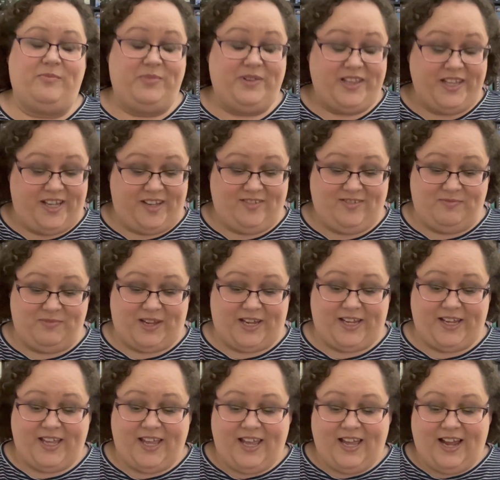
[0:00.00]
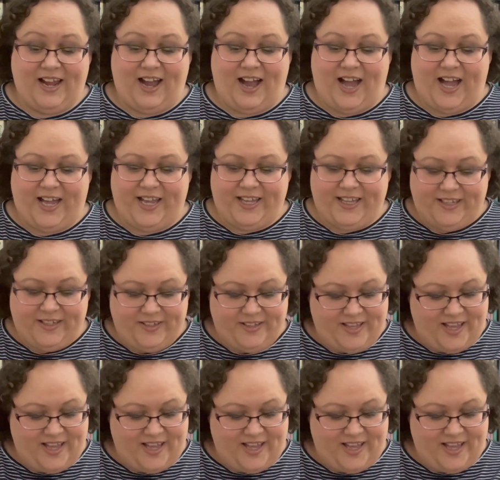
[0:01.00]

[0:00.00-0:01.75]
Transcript: Believe me, I